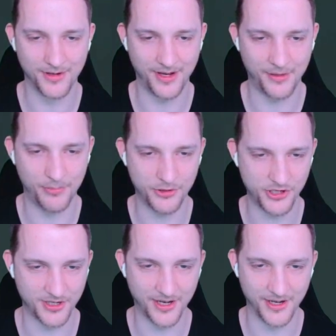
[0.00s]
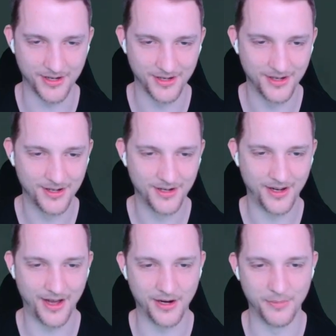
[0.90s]
Eh, push it, Link.
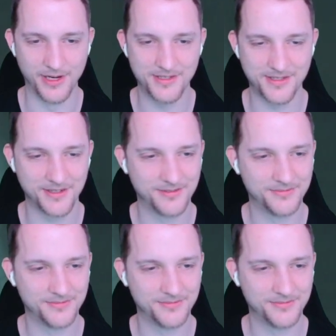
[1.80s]
Enemies.